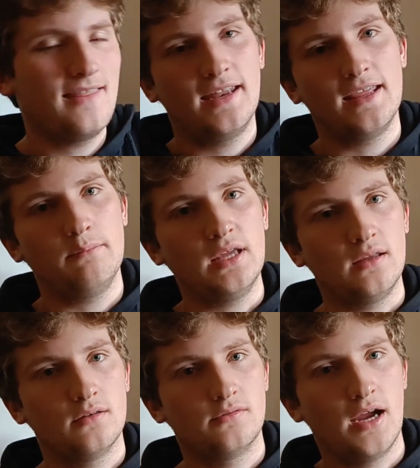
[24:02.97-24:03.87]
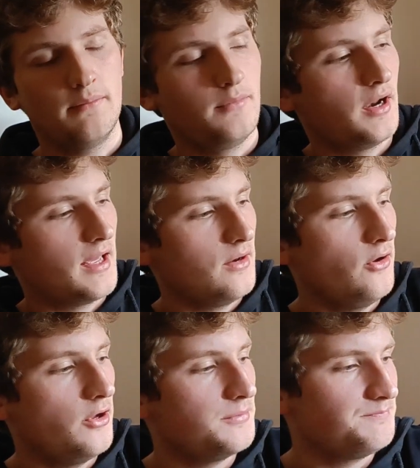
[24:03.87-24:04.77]
that ain't me, right? But I
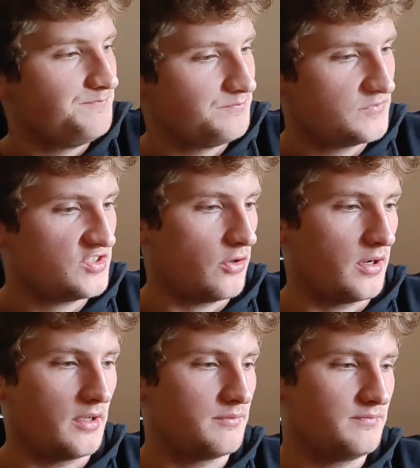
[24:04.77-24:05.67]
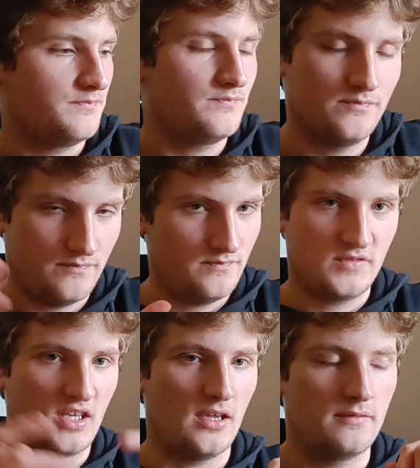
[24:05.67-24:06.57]
learned, sorry, I
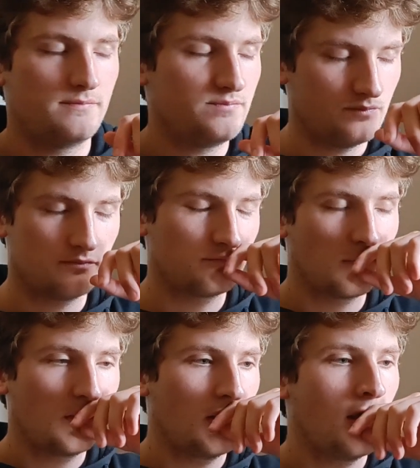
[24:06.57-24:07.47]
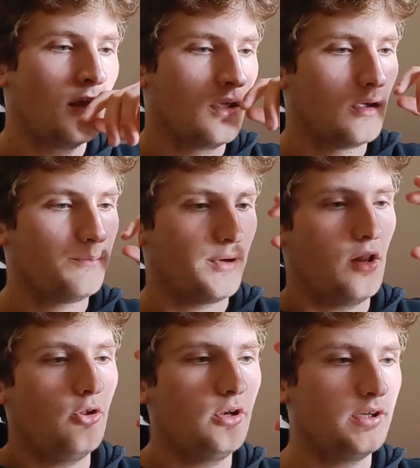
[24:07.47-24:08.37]
can't. But I
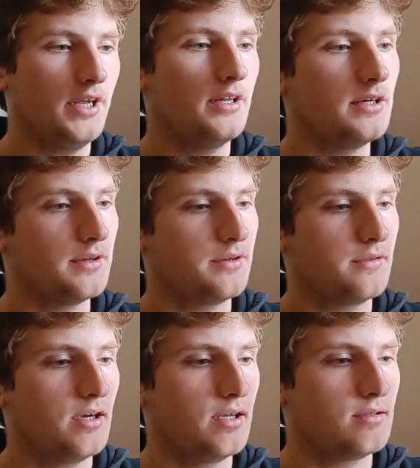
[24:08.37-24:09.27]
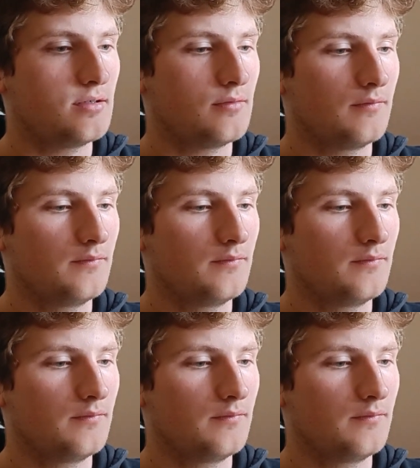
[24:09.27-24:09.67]
learned later that